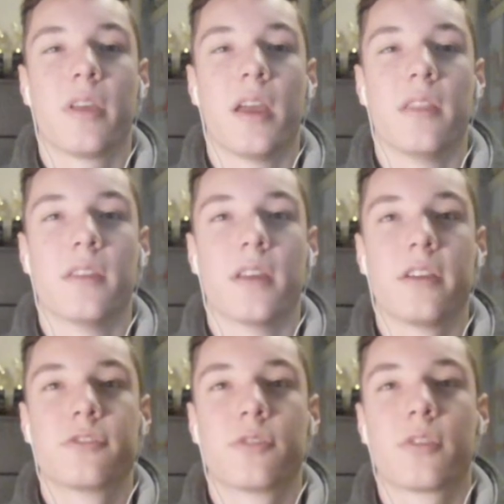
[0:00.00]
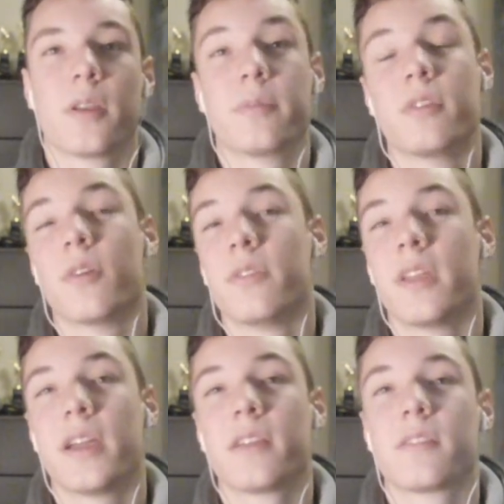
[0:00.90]
and the Nitro trade-ups and Golden
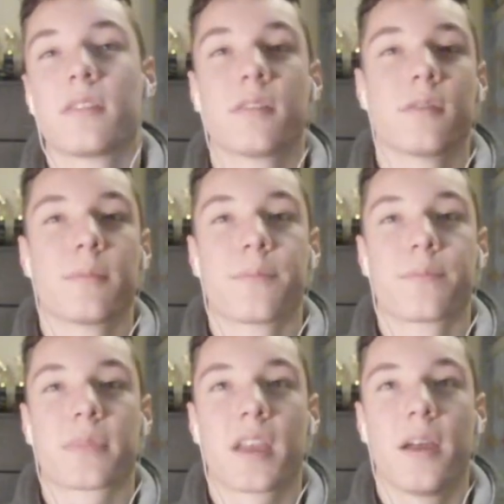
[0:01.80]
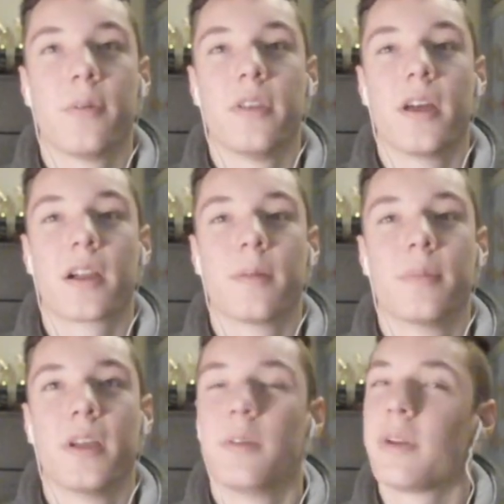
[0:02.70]
Eggs, I would not
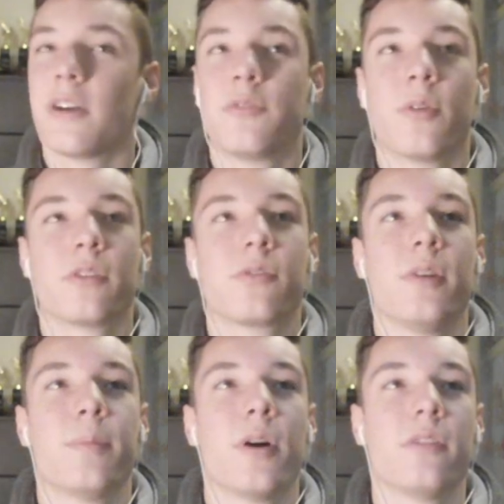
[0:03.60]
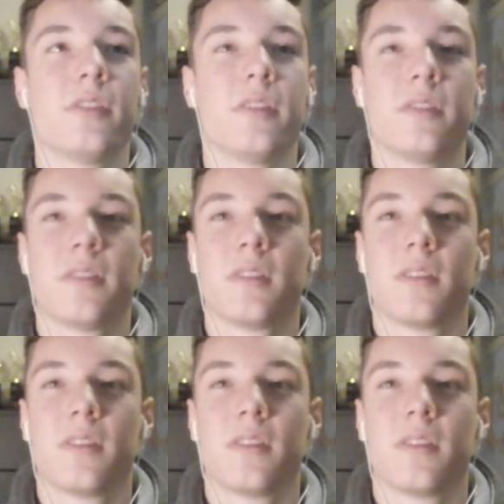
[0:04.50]
complain. We got 4 screen Pulsus.